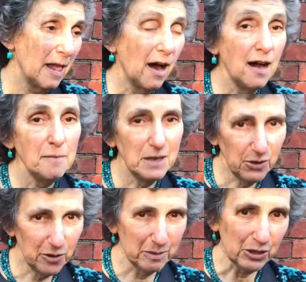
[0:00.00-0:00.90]
I'm in
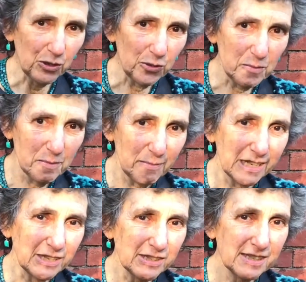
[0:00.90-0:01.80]
Urban Coup
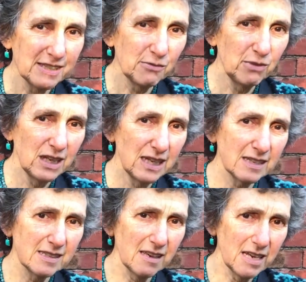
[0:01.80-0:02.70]
because it's a really
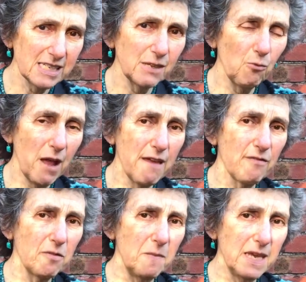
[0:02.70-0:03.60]
exciting way
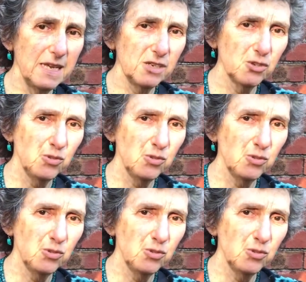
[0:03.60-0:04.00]
for me